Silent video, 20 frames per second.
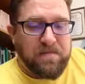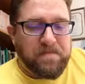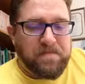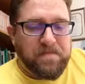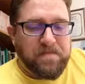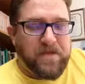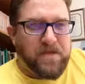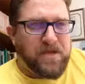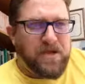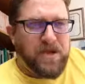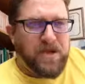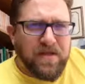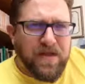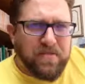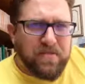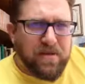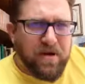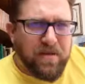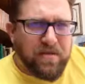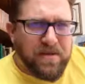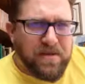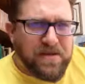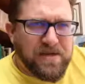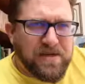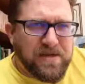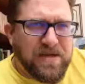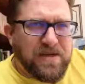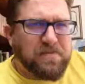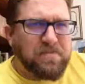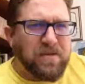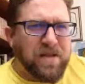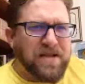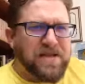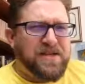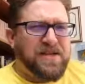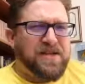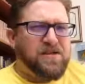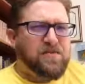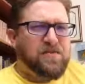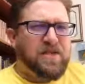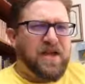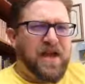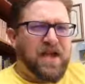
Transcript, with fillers: did you hear that promise? He's blessed us with